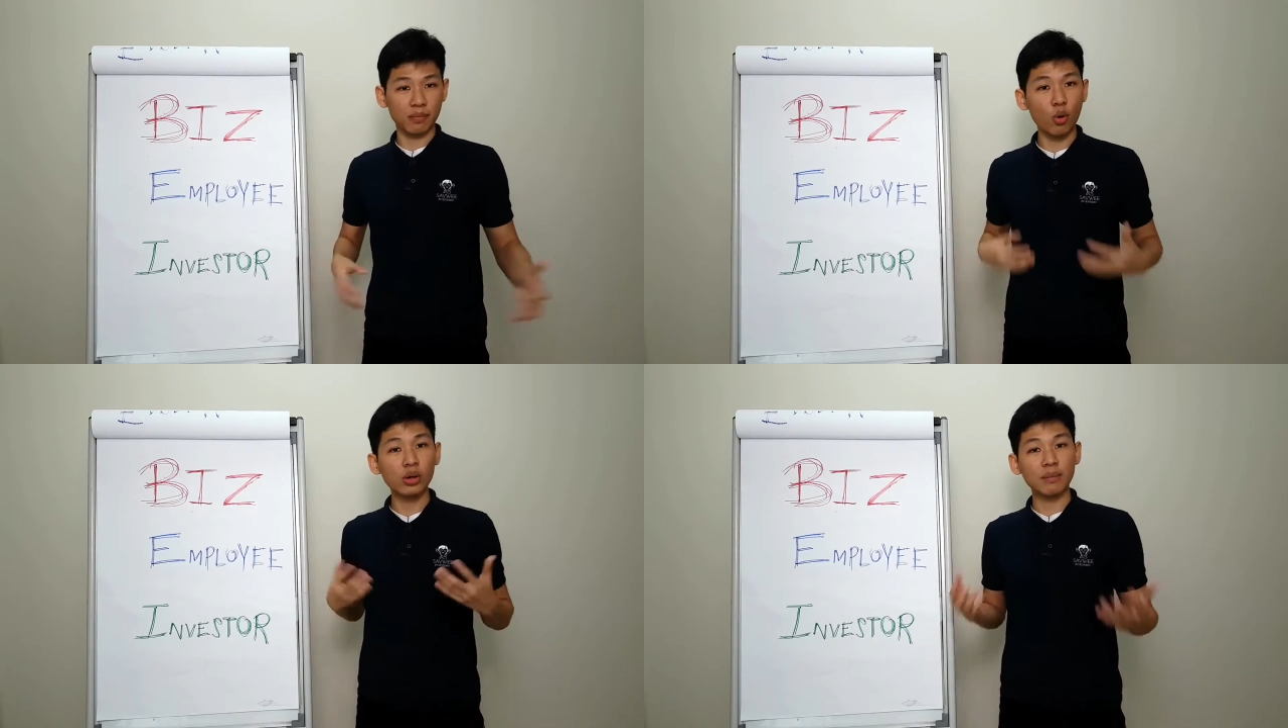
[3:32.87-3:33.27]

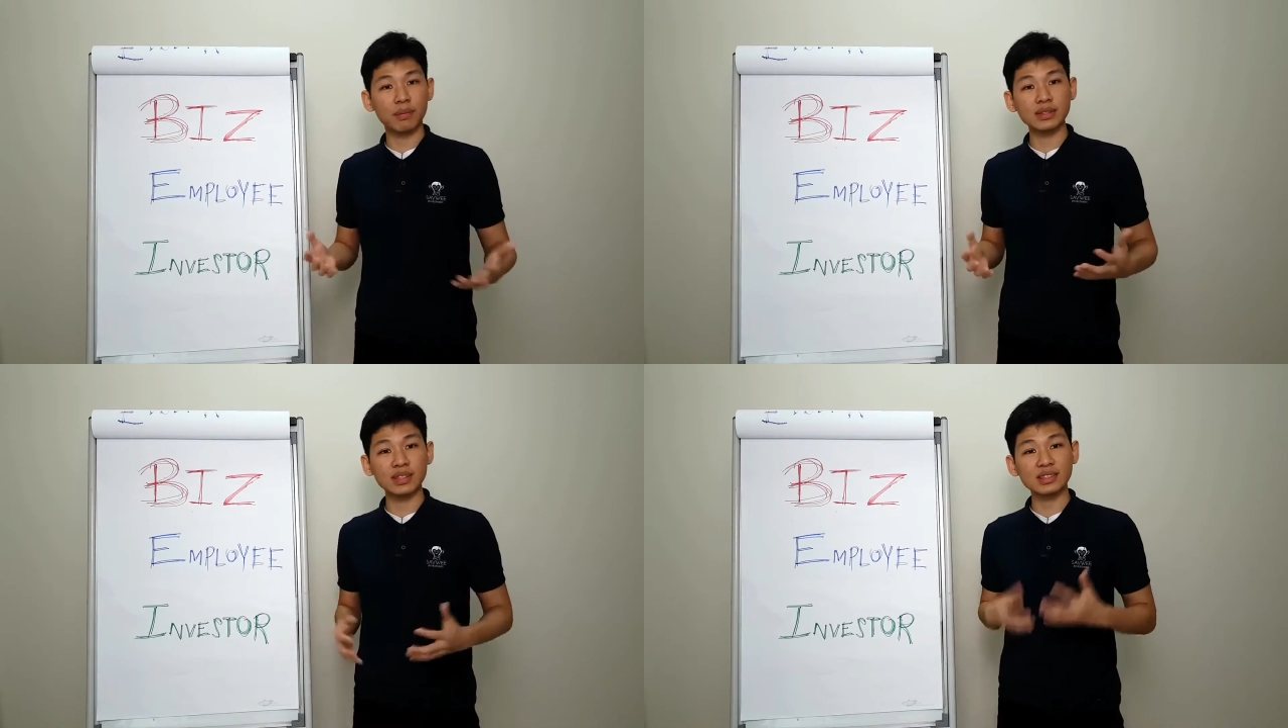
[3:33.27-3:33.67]
Own a
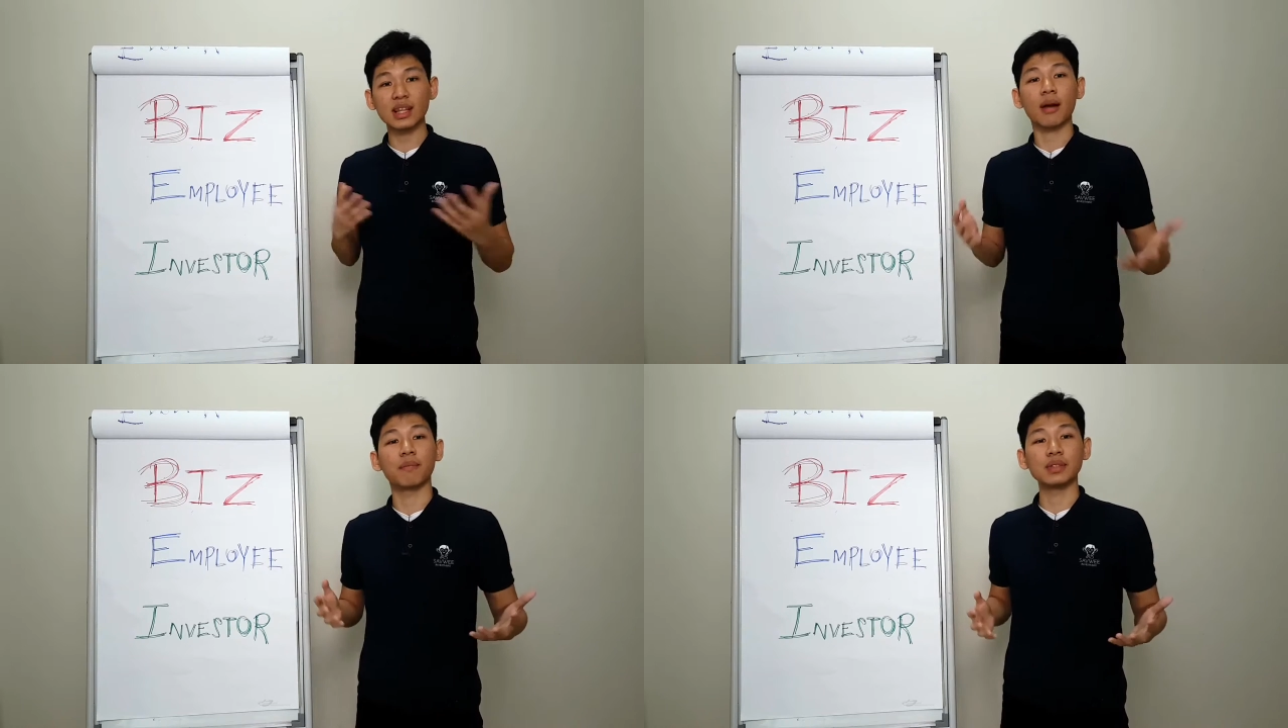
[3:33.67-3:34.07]
business,
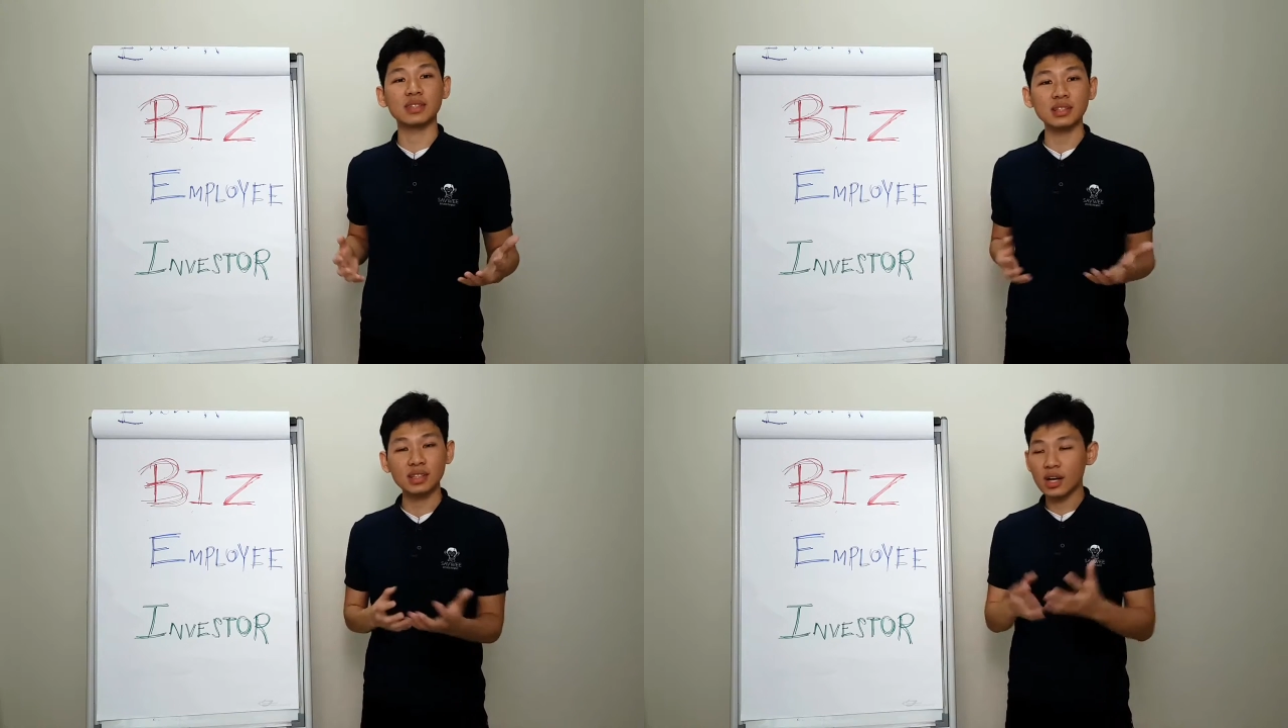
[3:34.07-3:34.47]
start a
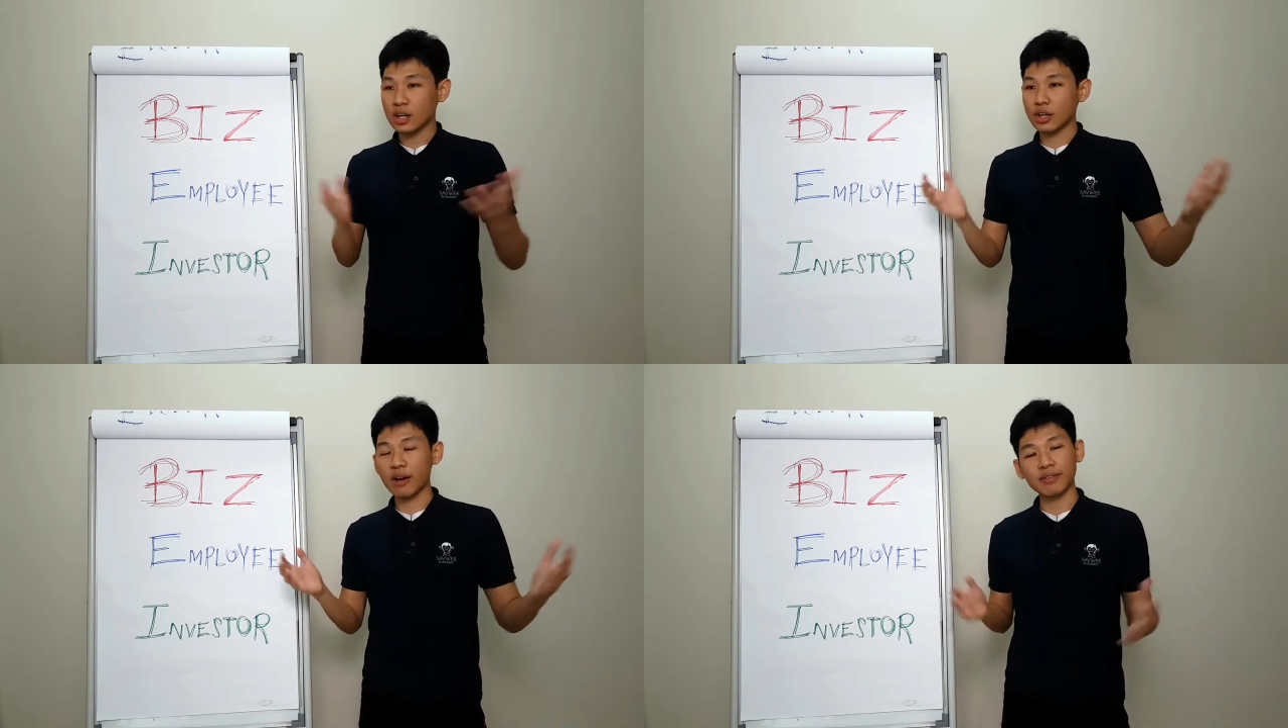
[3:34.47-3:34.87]
business,
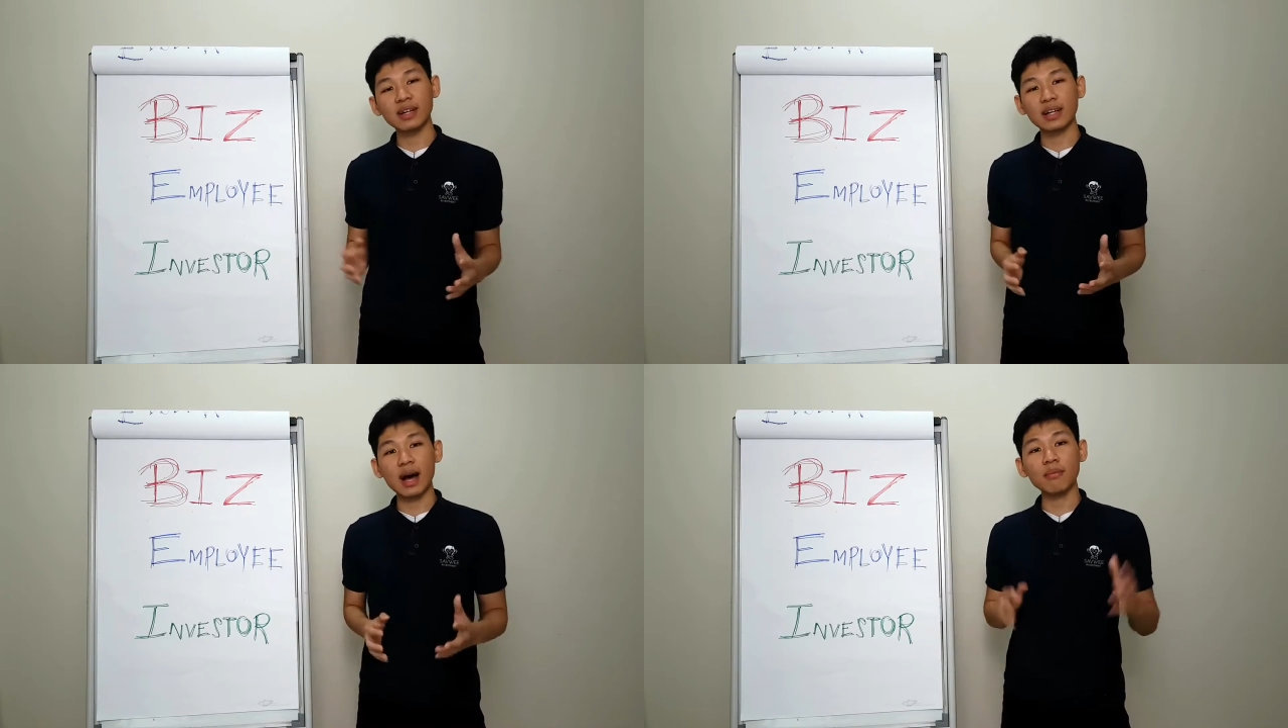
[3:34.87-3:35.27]
you have
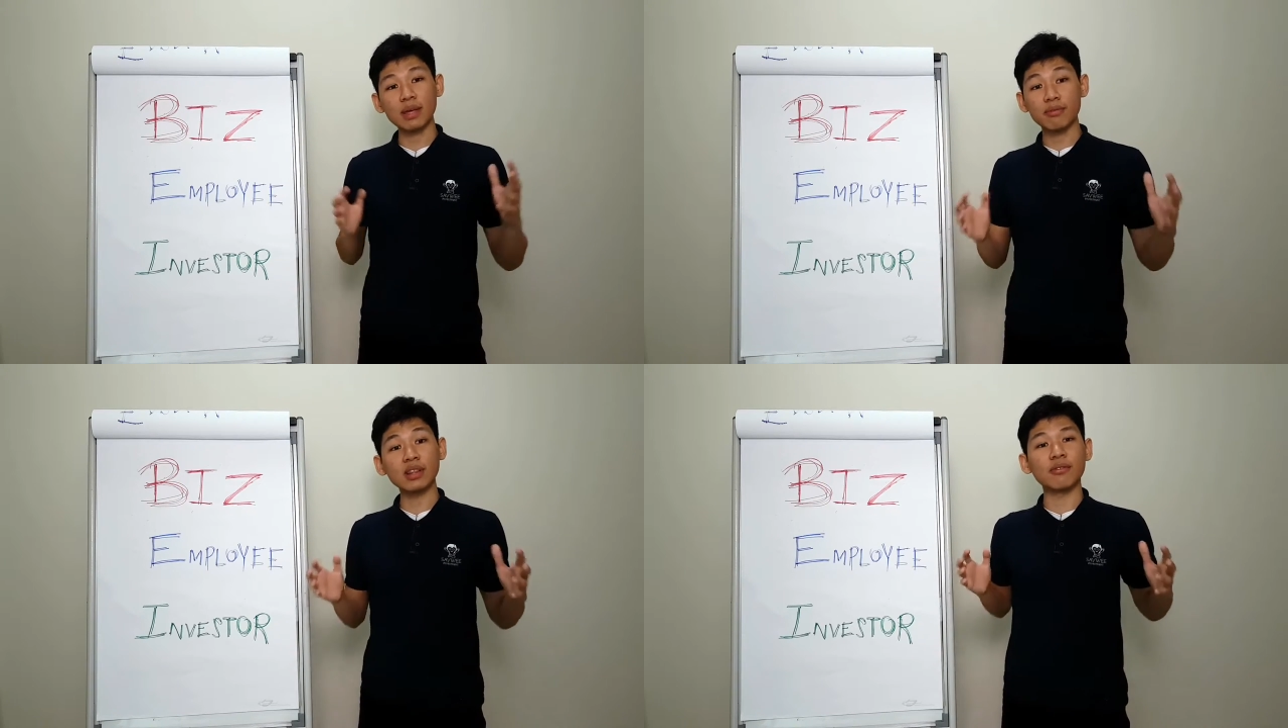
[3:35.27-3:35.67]
income
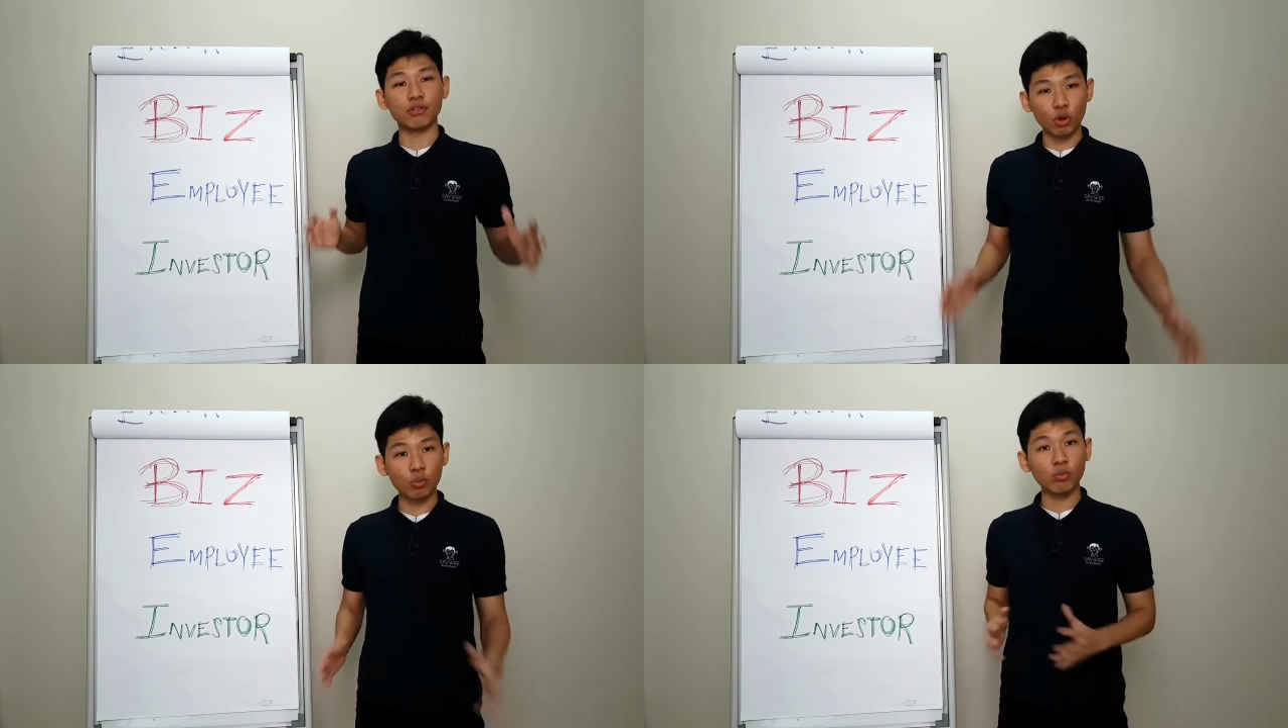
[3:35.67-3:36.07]
even if
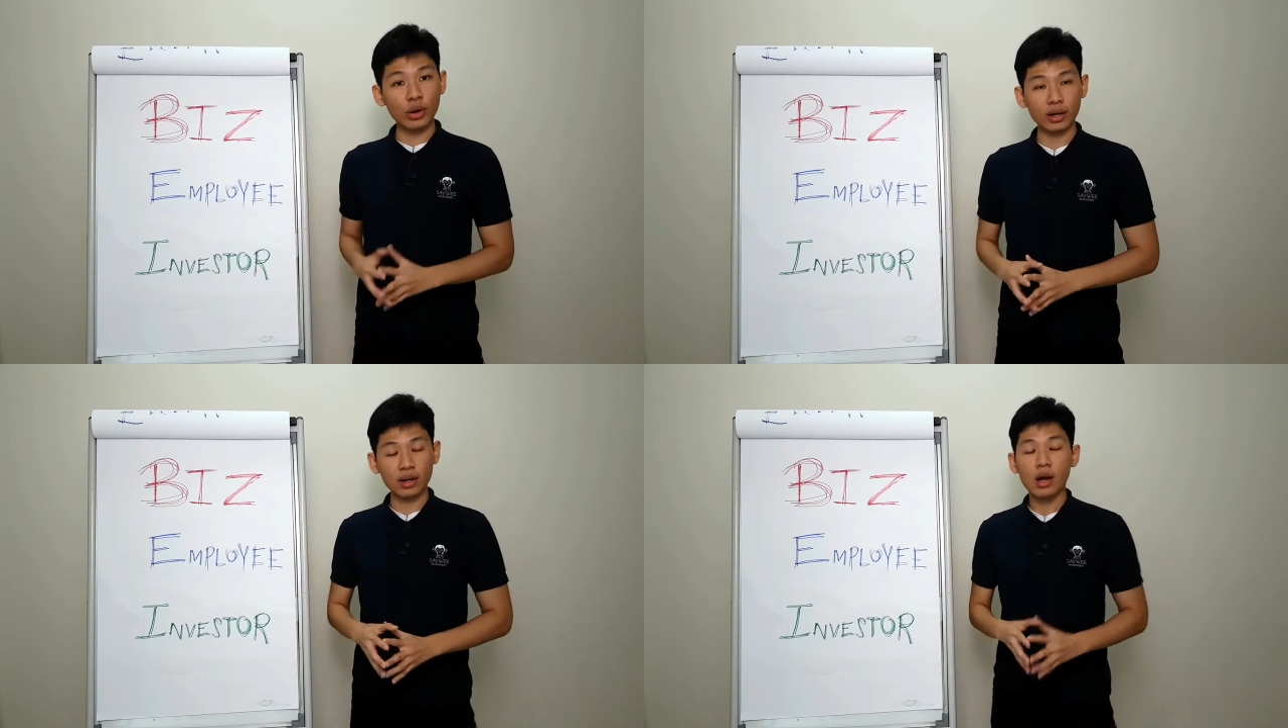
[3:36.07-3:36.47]
you don't
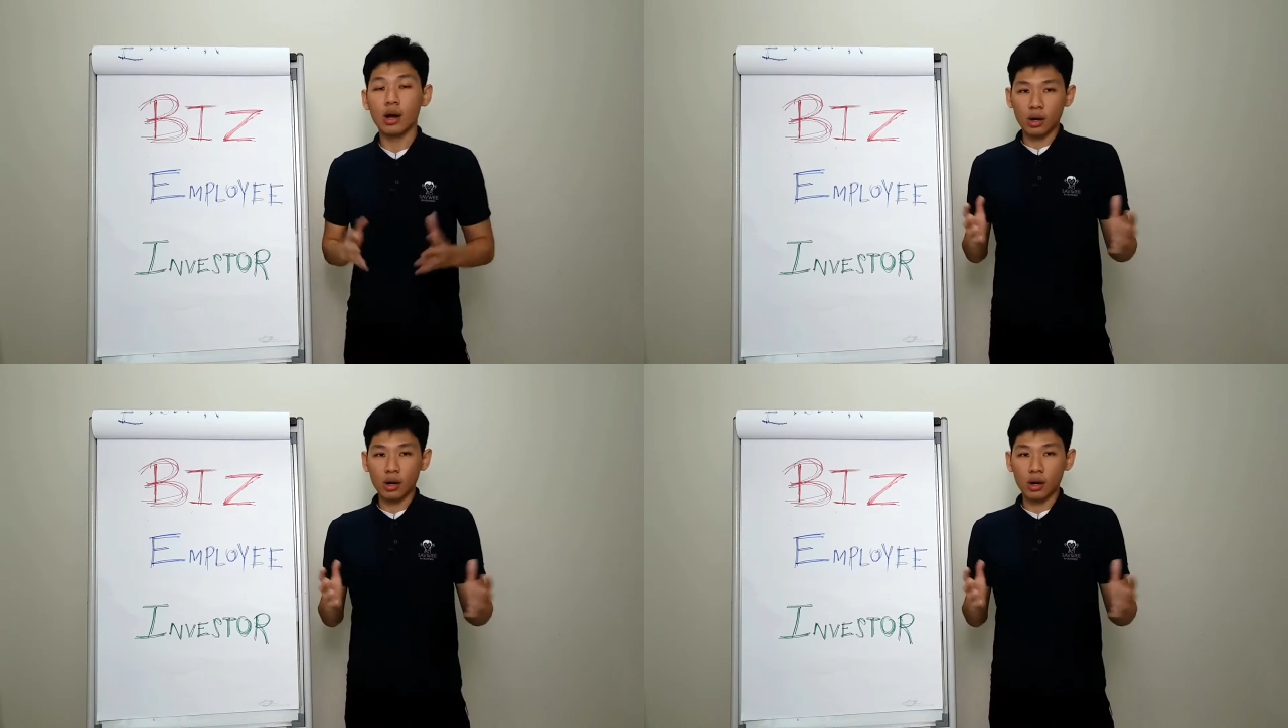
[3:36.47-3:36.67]
work.